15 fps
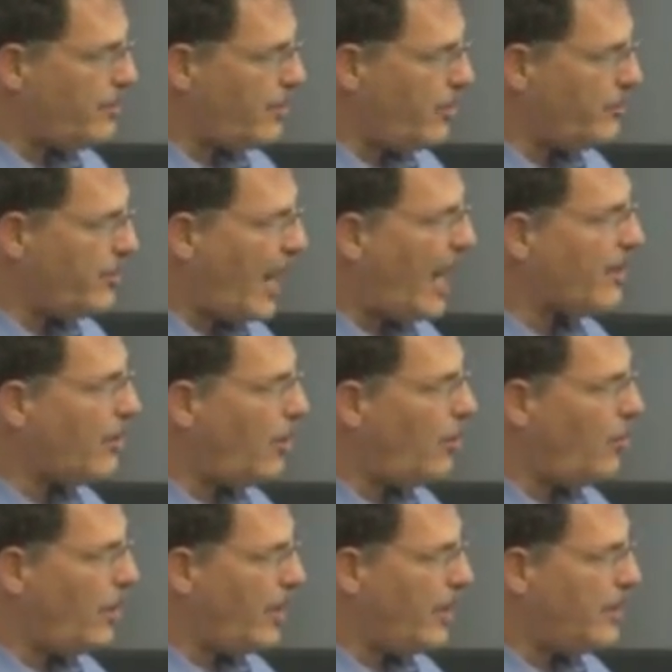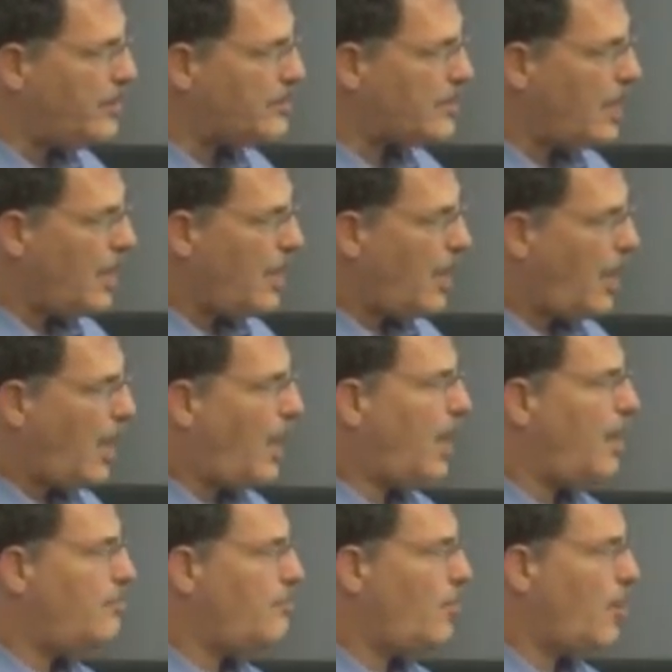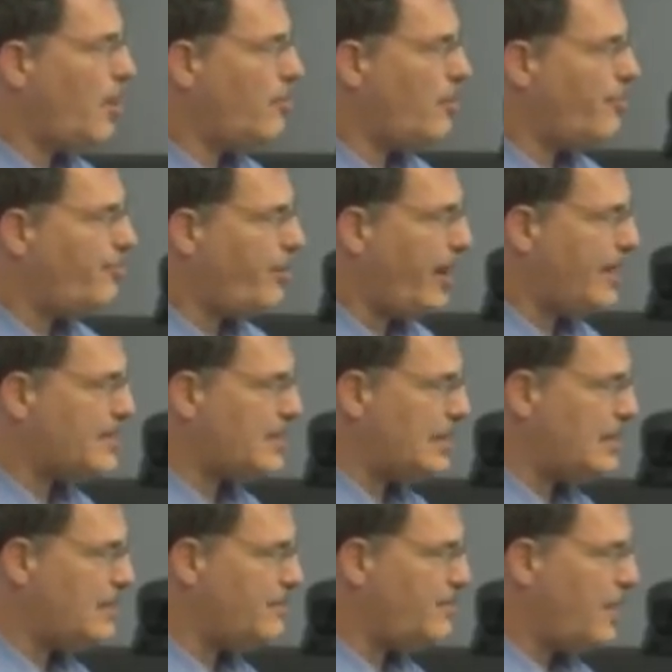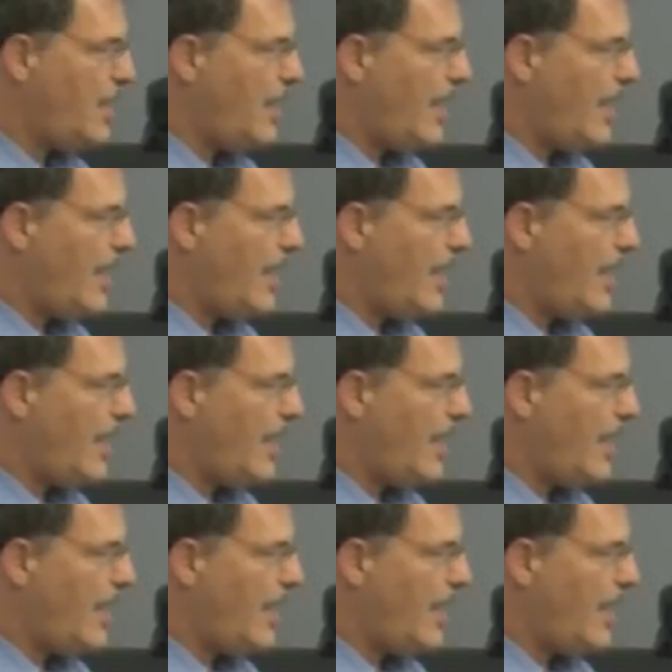though not always, uh, more repressive.